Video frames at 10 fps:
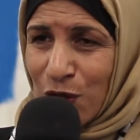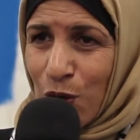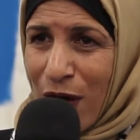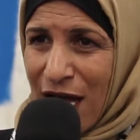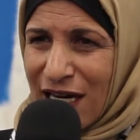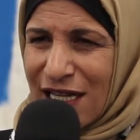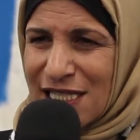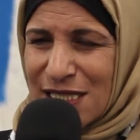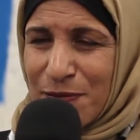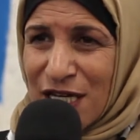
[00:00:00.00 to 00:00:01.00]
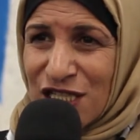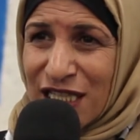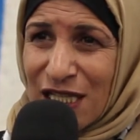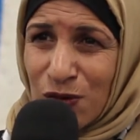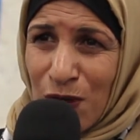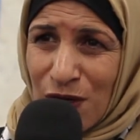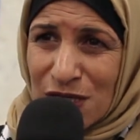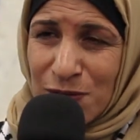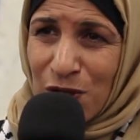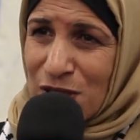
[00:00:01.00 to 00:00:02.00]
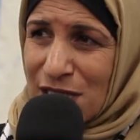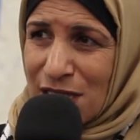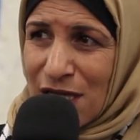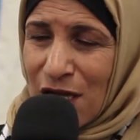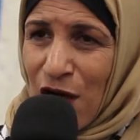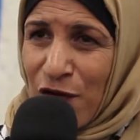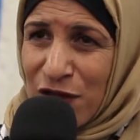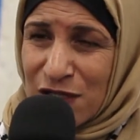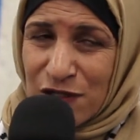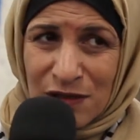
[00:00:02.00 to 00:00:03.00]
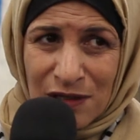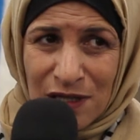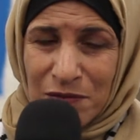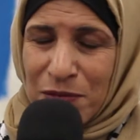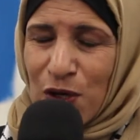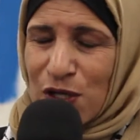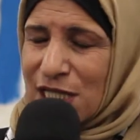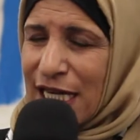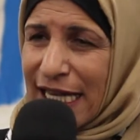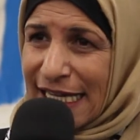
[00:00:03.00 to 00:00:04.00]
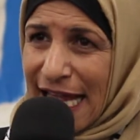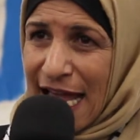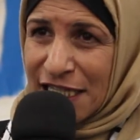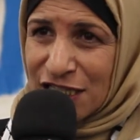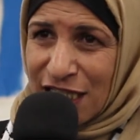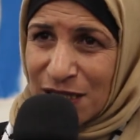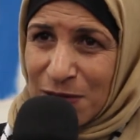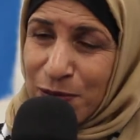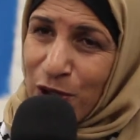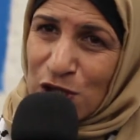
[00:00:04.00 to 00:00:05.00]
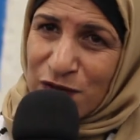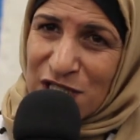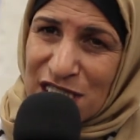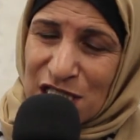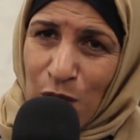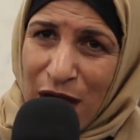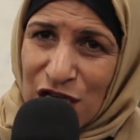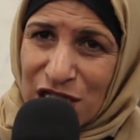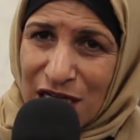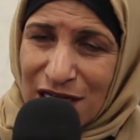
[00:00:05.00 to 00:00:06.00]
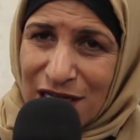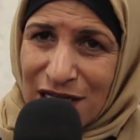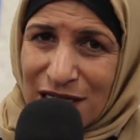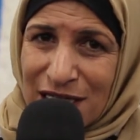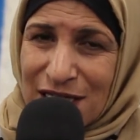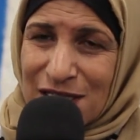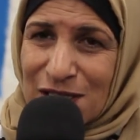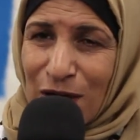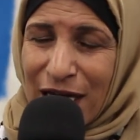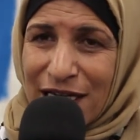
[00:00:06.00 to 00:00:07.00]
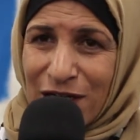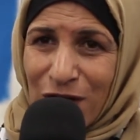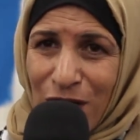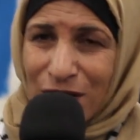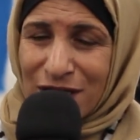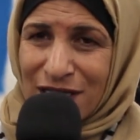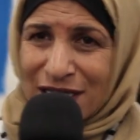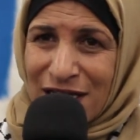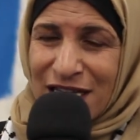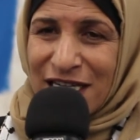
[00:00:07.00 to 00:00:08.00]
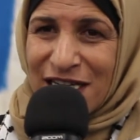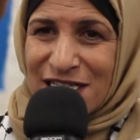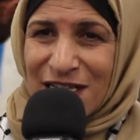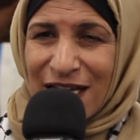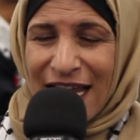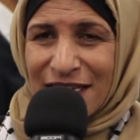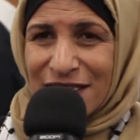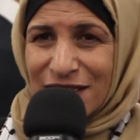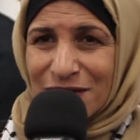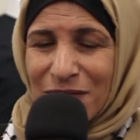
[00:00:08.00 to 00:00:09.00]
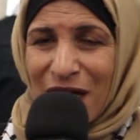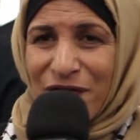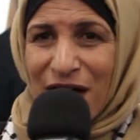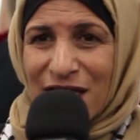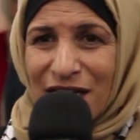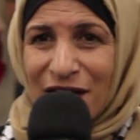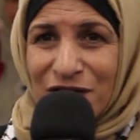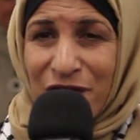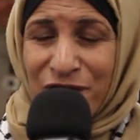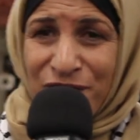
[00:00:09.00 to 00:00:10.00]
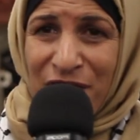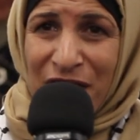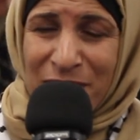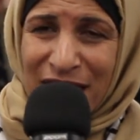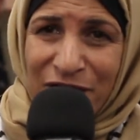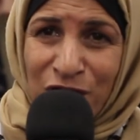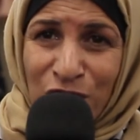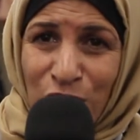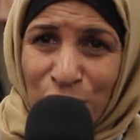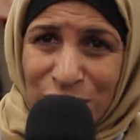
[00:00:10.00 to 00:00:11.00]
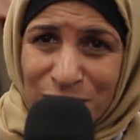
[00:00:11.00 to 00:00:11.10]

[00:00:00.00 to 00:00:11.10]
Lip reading: a while, his depression get worse because he didn't get any treatment because of the situation. So later on, 3 years later, my father left the family for good.